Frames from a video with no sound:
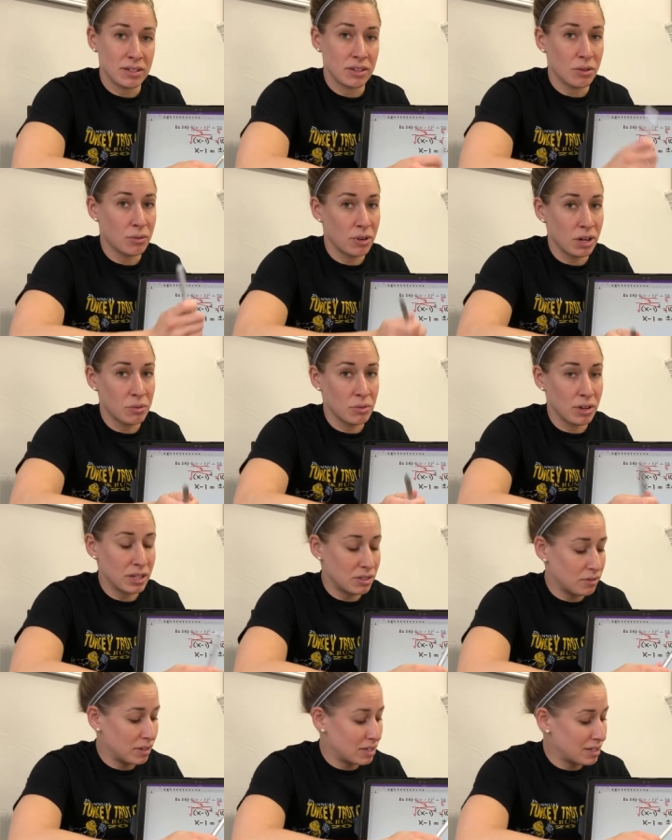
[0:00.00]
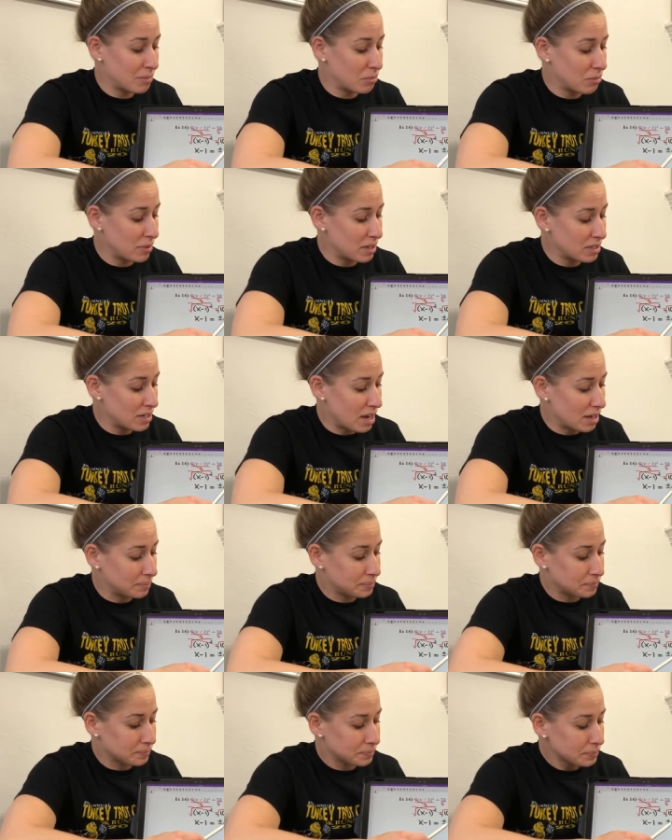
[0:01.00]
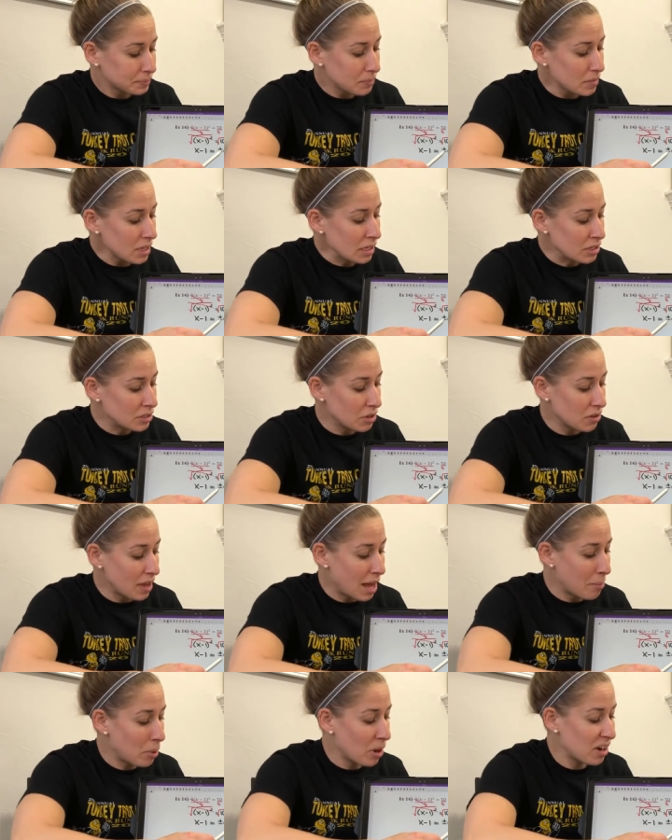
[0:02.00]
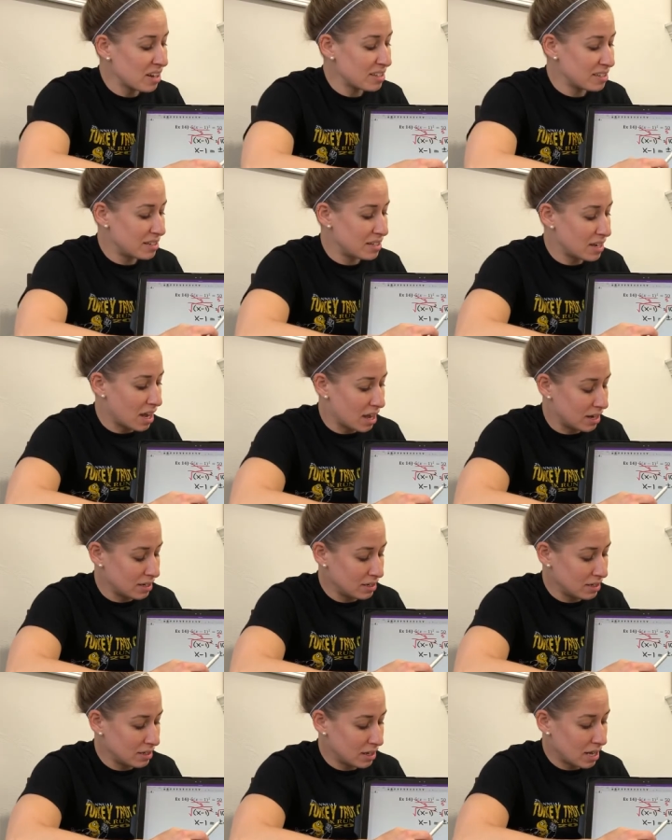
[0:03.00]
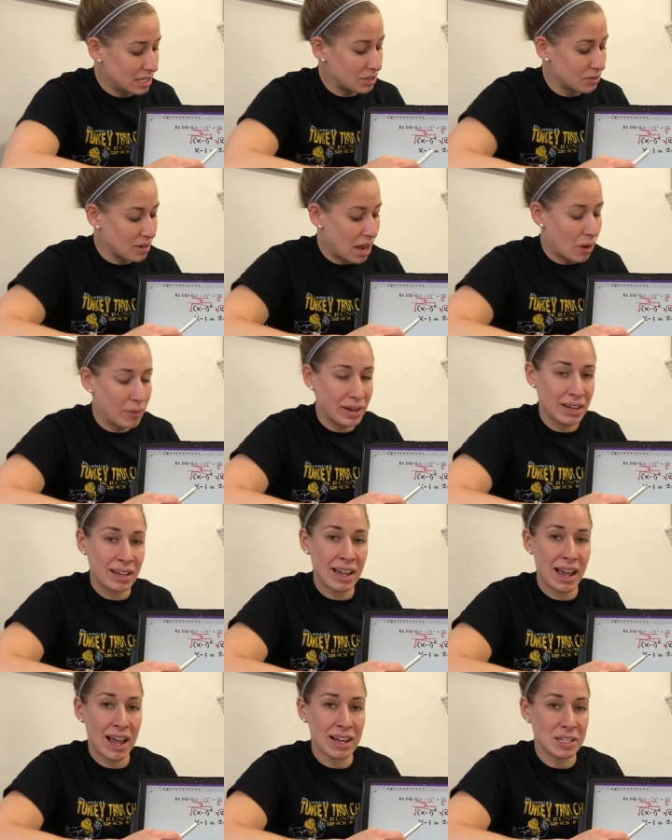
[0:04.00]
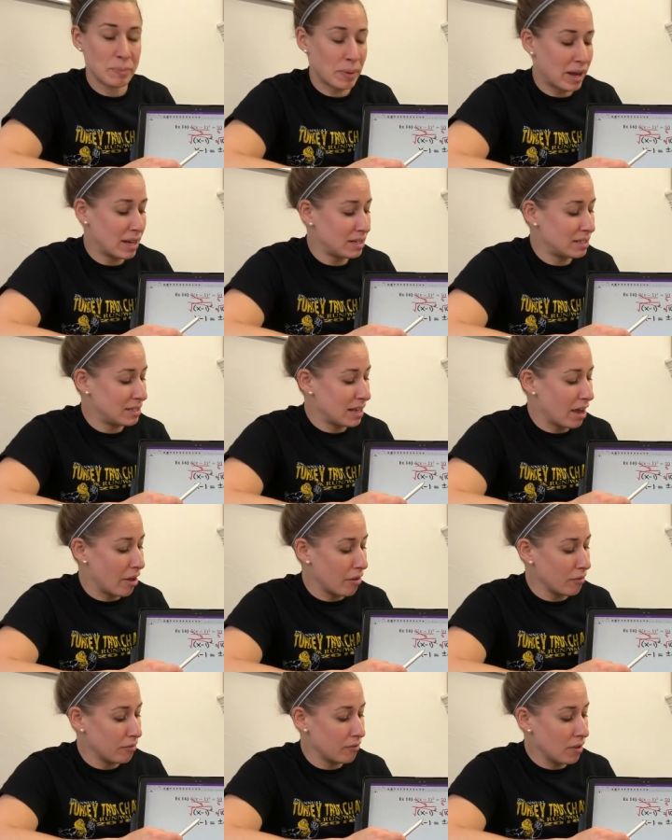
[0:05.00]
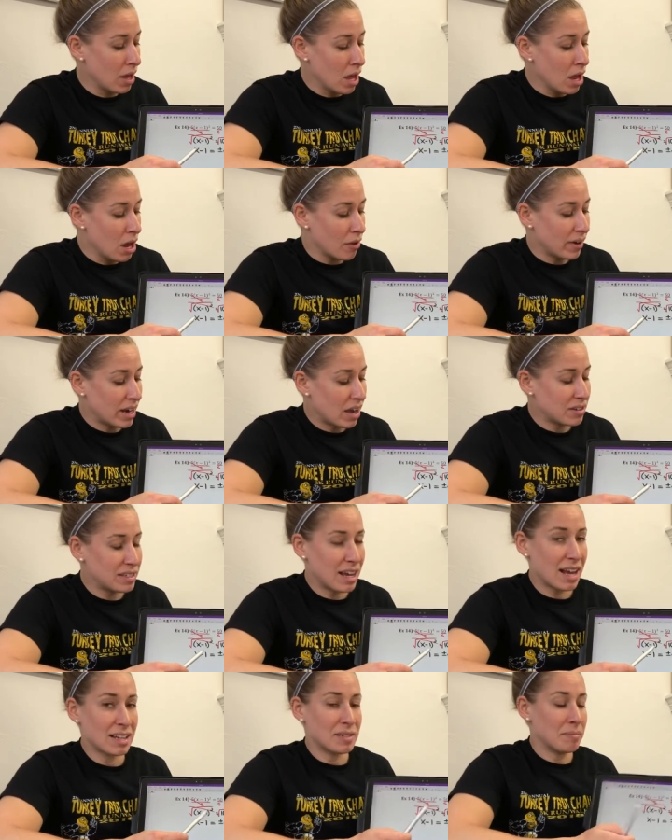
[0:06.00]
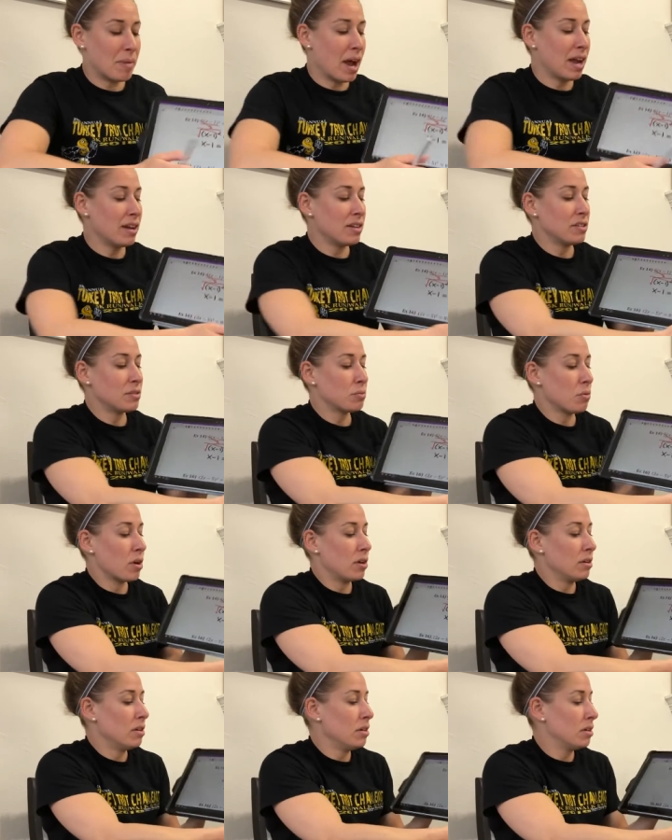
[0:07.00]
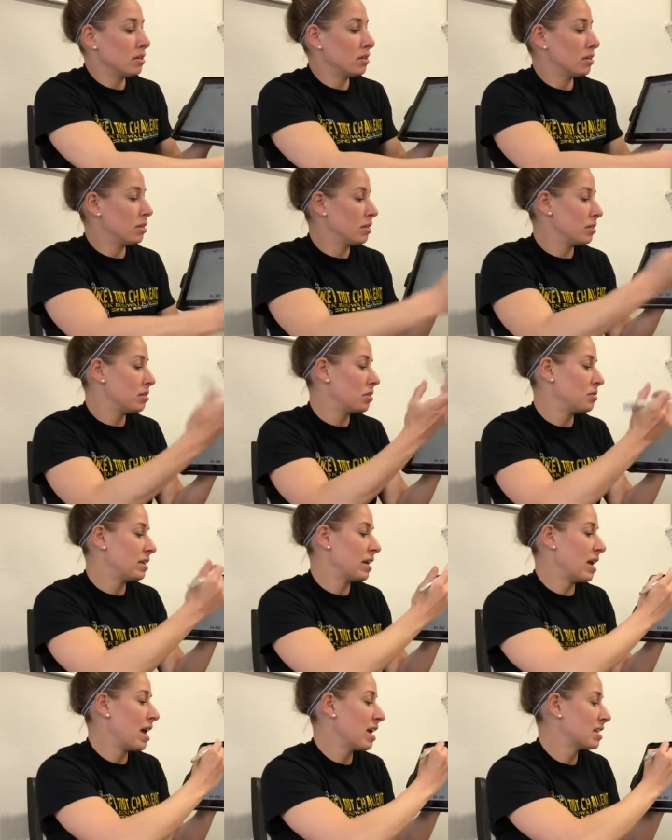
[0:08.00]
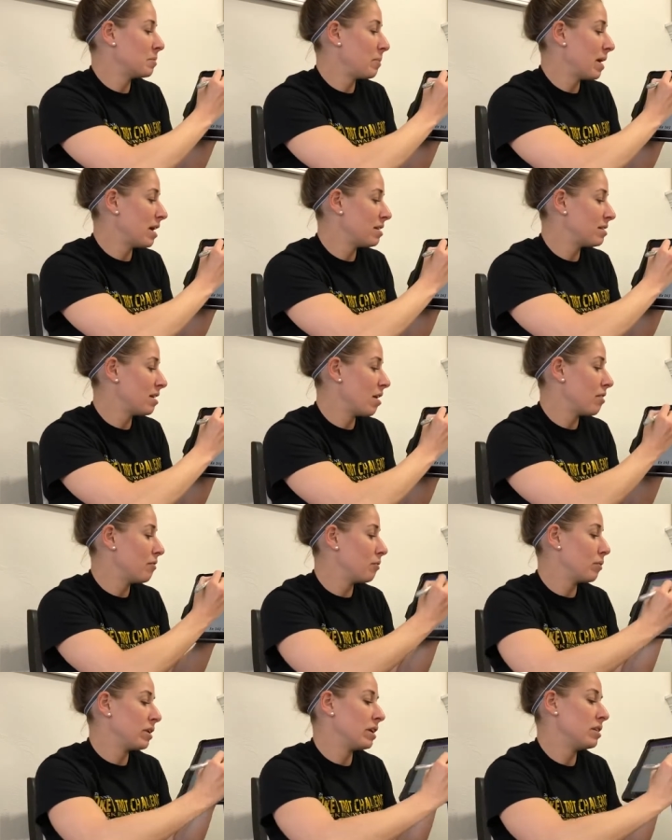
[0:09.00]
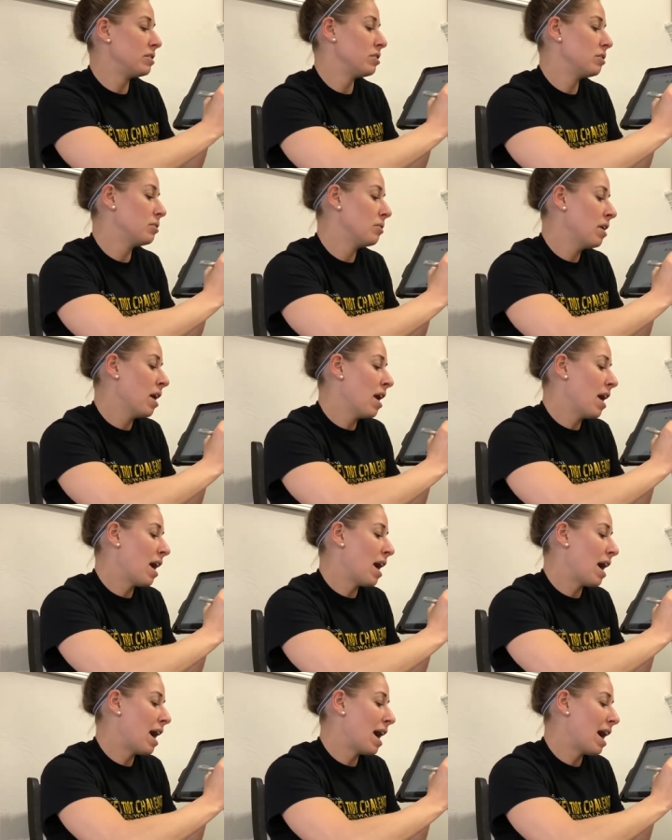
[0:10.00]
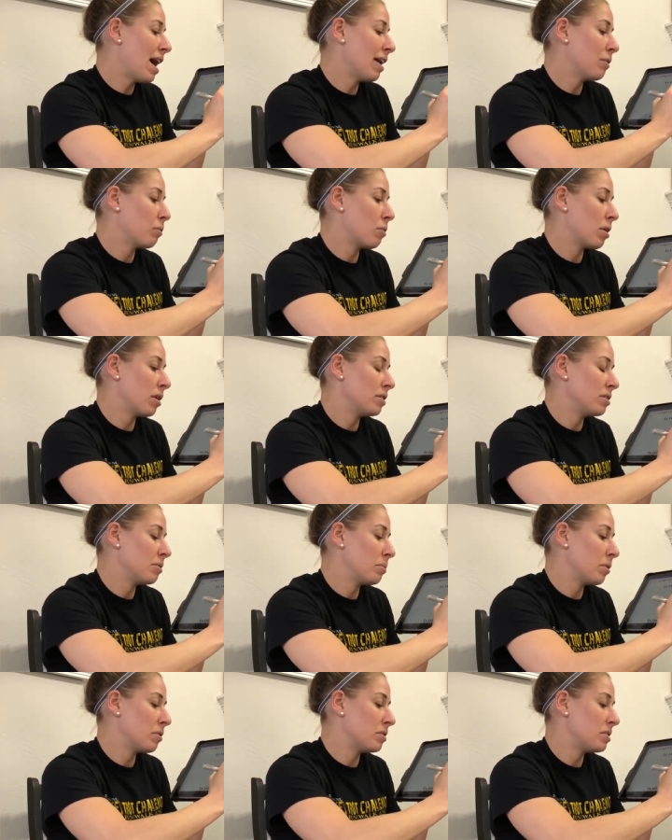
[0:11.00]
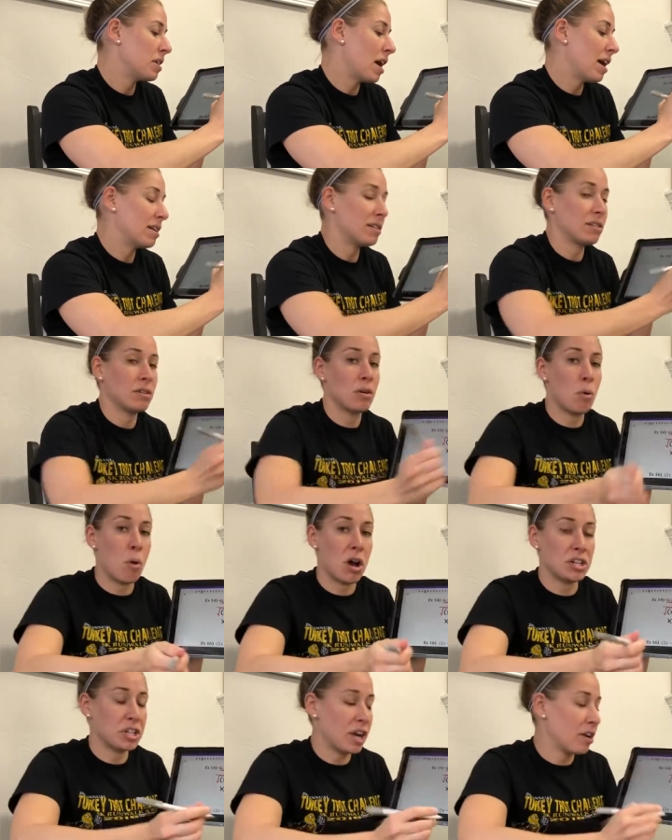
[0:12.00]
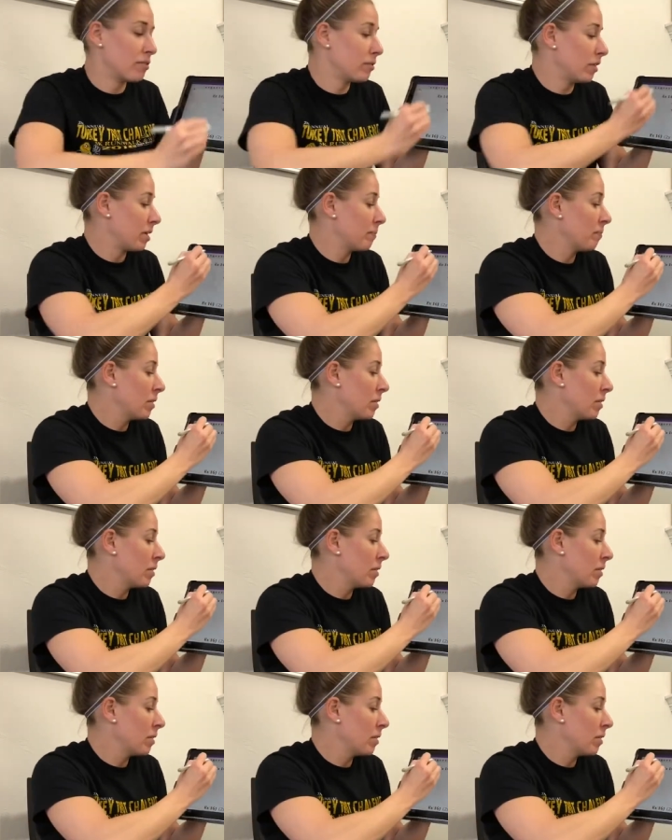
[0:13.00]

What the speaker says: Don't worry, we'll get to an example where it's not. So that part is done, and so now we can get x by itself. Right now it's x minus 1. So to get x by itself, we need to add 1 to both sides. Watch carefully.